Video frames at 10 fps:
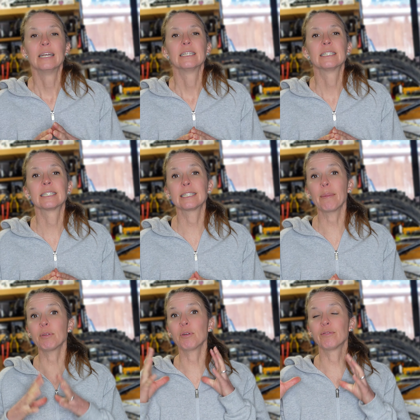
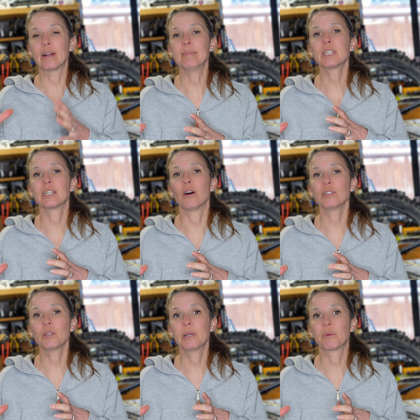Step-through frames can
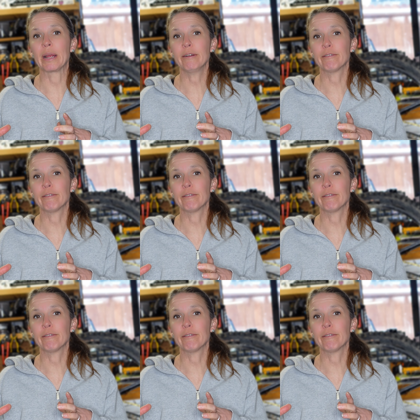also be great